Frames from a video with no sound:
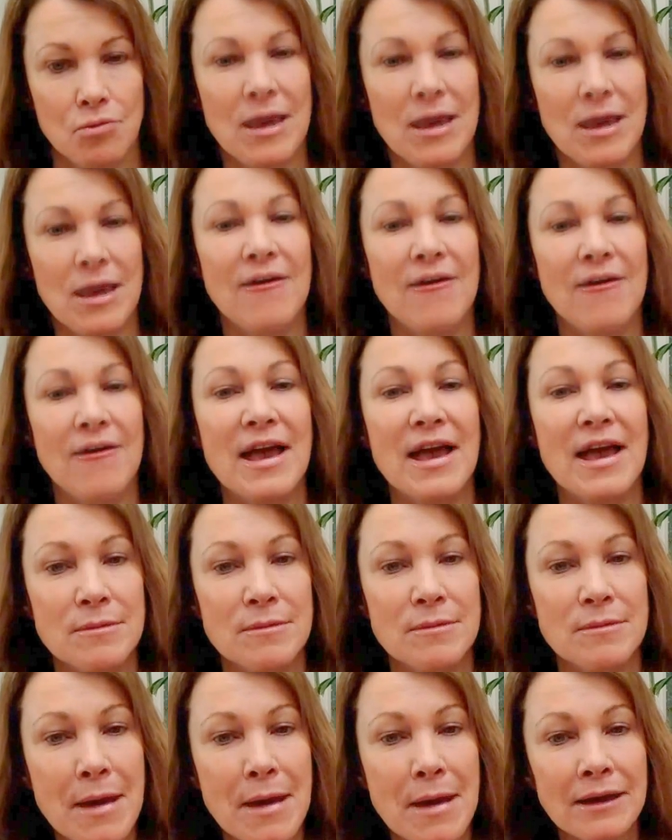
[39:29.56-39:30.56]
We have
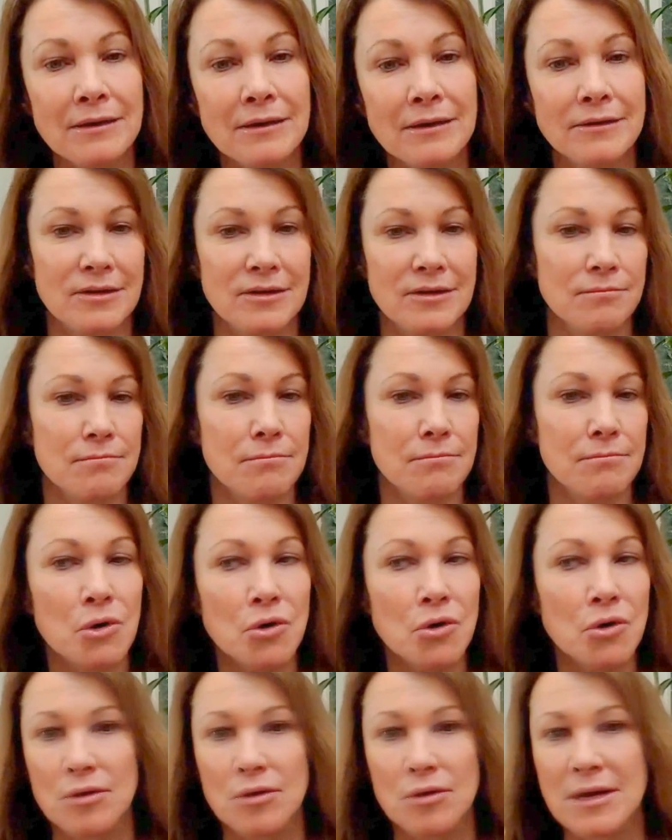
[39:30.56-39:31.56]
heavy metals and
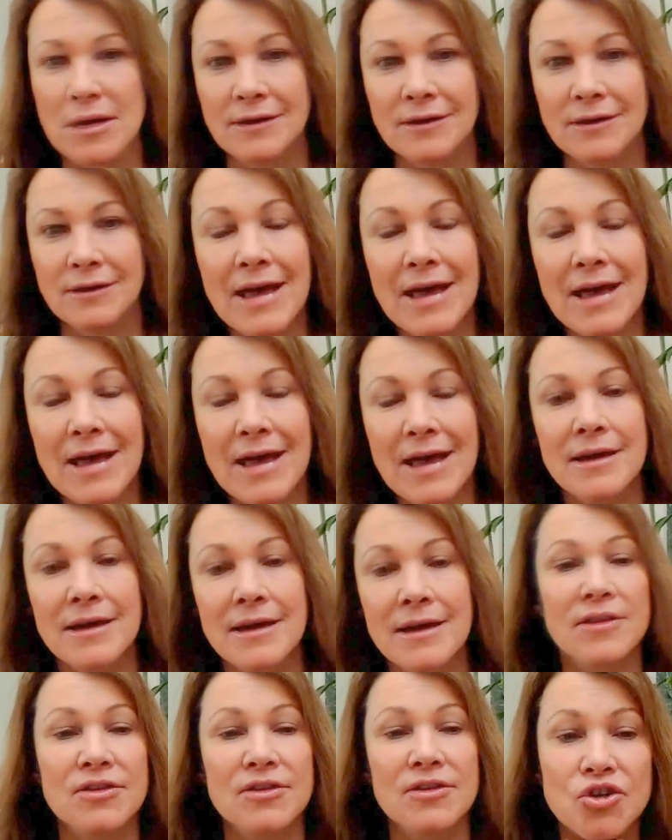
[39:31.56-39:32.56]
mercury and lead
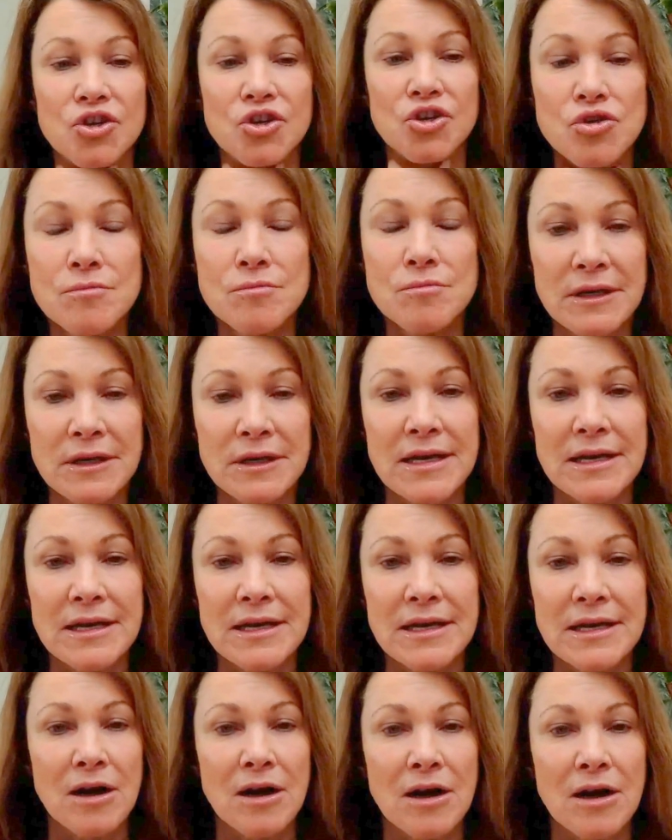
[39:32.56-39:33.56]
that's
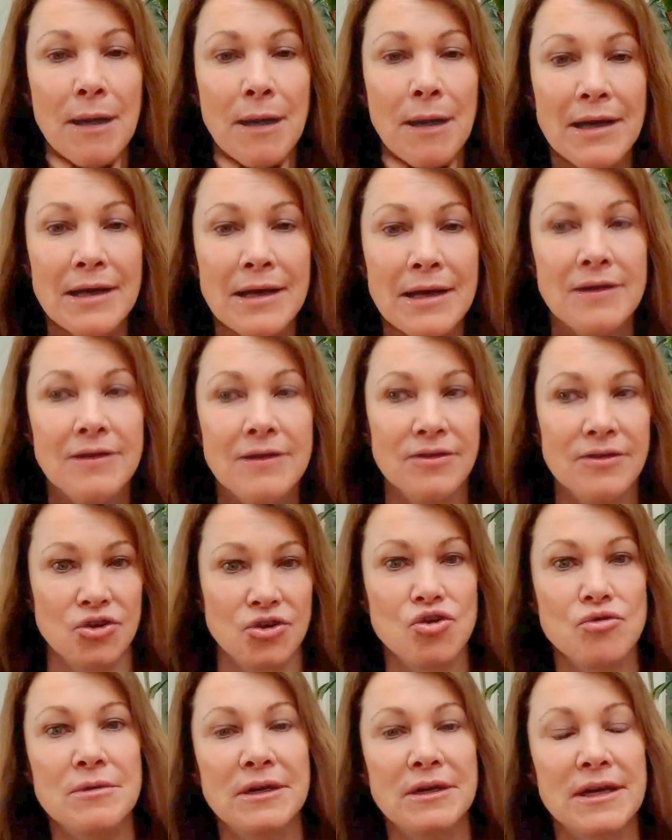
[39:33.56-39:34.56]
accumulated in our body and is
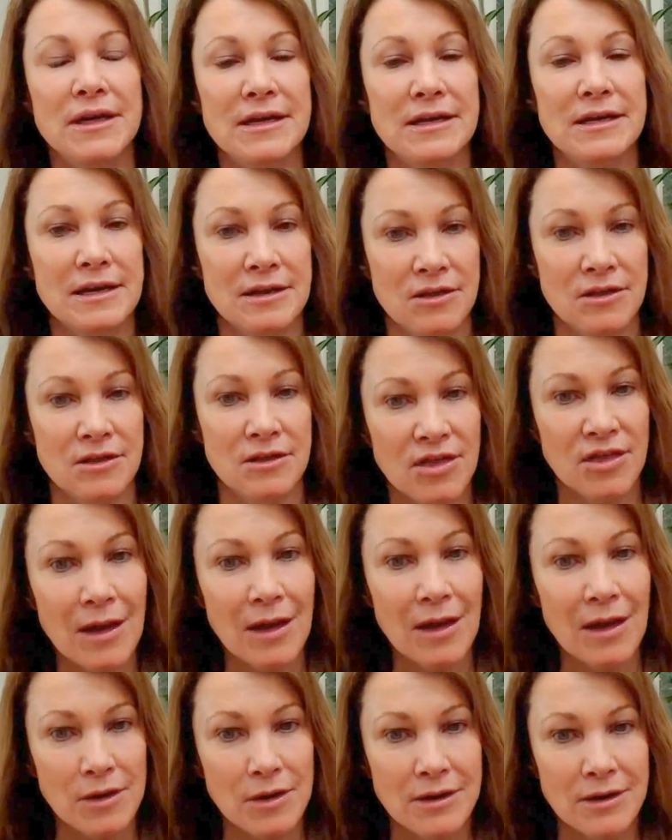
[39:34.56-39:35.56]
accumulated in the
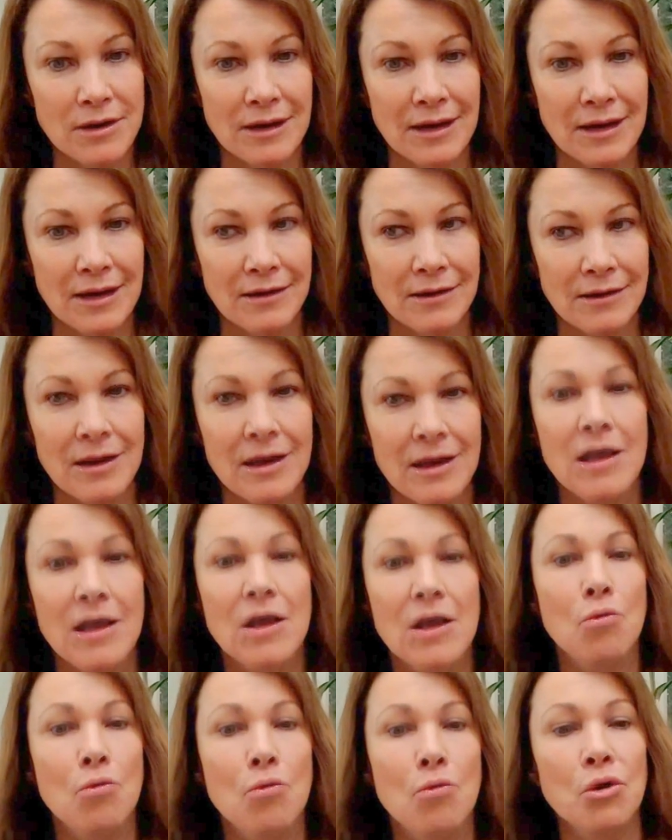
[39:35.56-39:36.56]
thyroid gland.
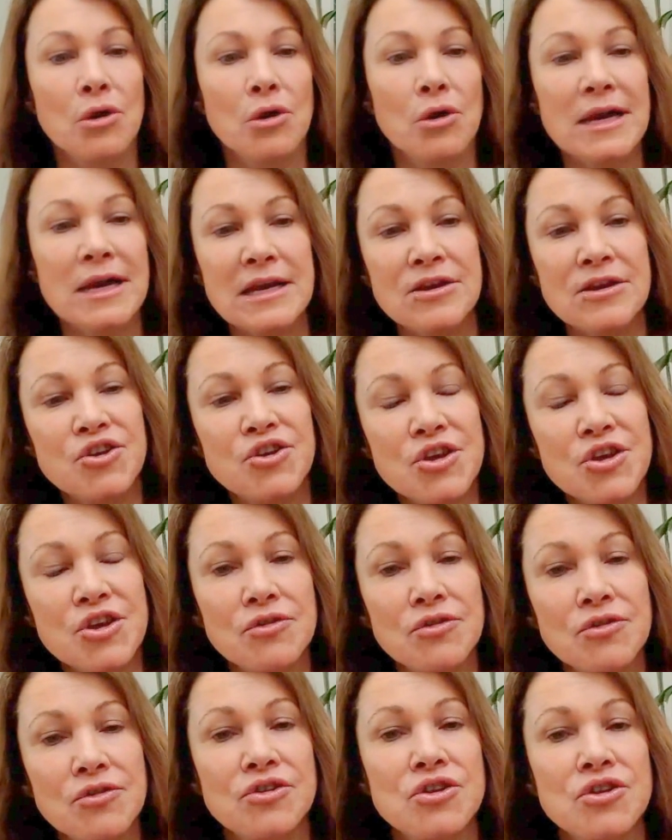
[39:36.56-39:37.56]
We're eating
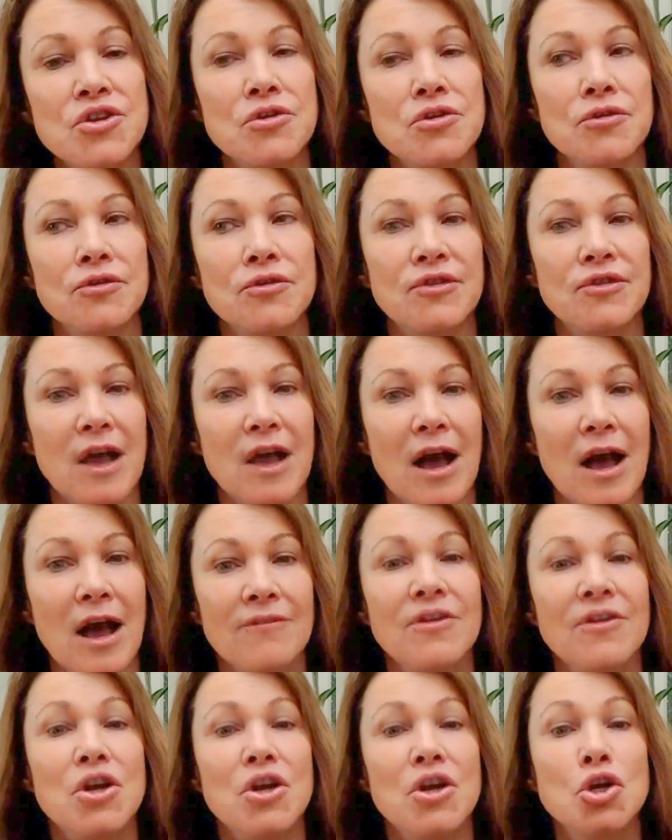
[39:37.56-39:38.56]
years and years of
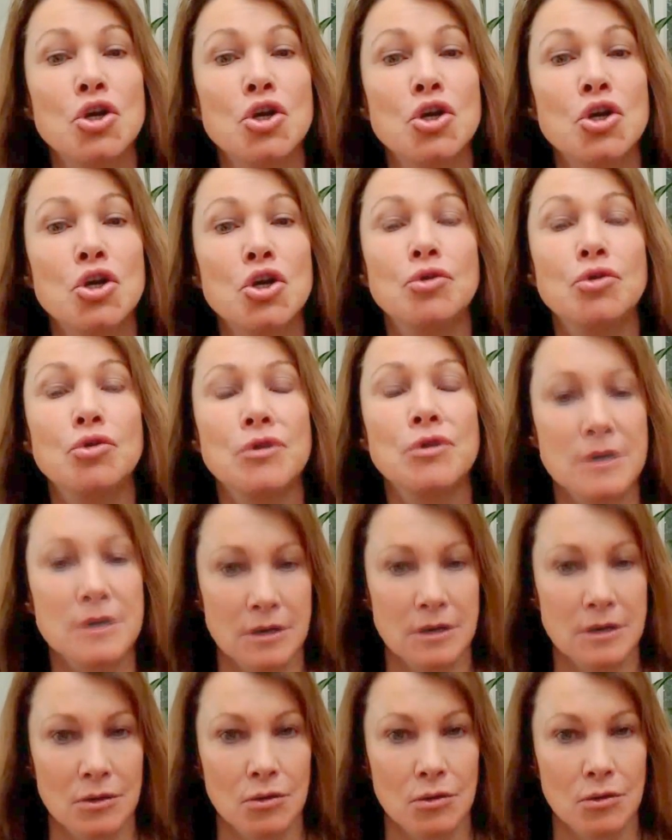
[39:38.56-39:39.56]

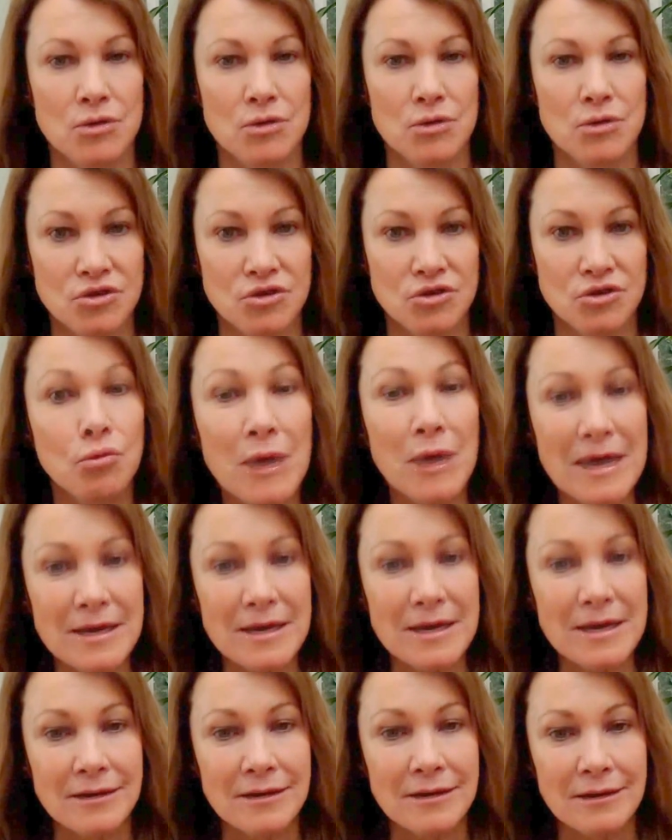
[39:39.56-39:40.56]
gluten, which is
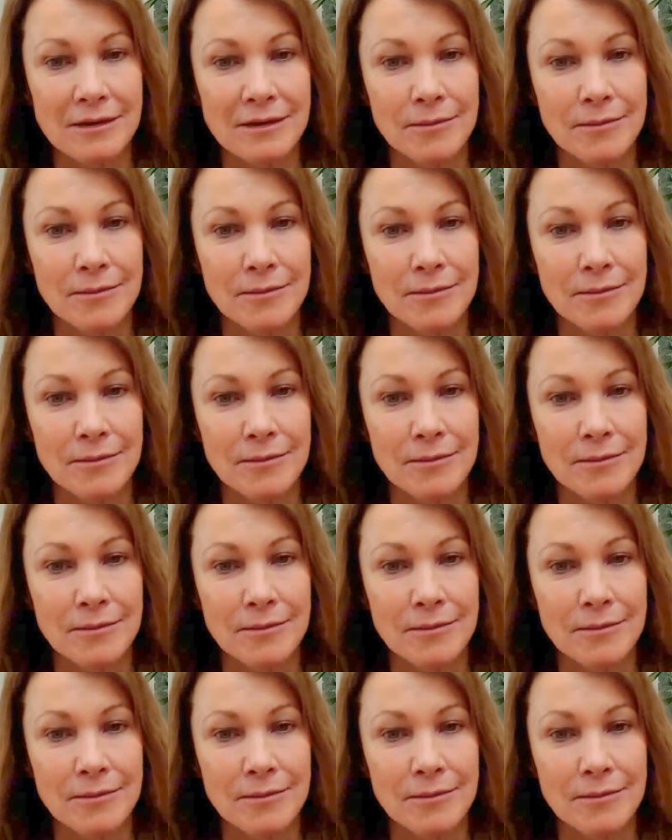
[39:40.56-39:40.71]
wheat.